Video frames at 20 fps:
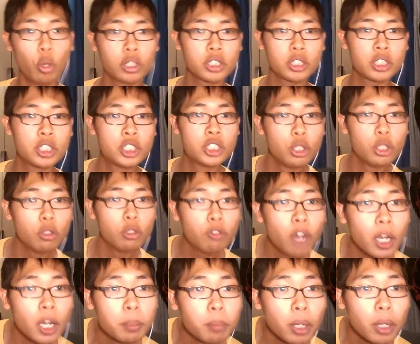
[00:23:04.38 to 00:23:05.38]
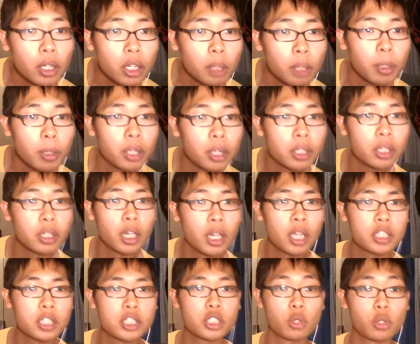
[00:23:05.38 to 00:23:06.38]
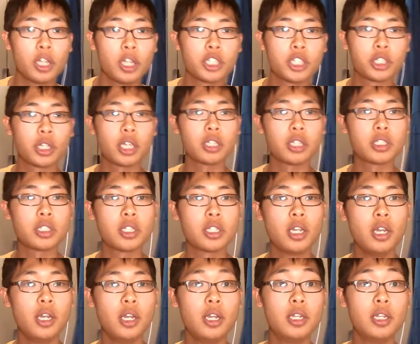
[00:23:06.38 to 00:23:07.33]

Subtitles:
What do you find better, American candies or Asian candies?